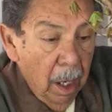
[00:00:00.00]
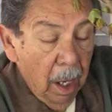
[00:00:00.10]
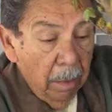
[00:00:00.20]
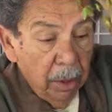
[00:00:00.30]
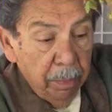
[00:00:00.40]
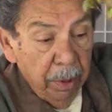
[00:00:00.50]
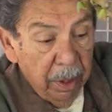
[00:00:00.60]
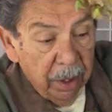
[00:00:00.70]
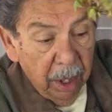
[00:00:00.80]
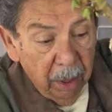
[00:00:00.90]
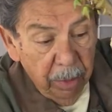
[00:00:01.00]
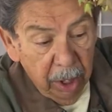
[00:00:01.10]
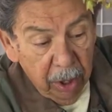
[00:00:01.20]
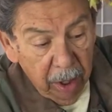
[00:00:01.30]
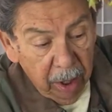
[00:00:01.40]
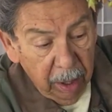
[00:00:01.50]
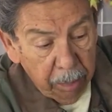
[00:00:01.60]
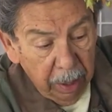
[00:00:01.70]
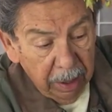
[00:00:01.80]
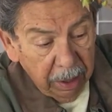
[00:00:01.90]
I'm just putting this on to make sure that
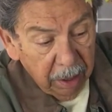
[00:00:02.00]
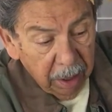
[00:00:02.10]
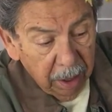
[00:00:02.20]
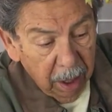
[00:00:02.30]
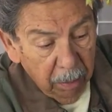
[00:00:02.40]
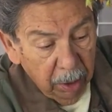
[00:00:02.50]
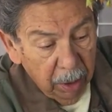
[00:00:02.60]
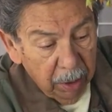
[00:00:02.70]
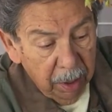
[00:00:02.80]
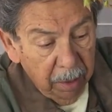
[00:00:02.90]
plastic doesn't come loose.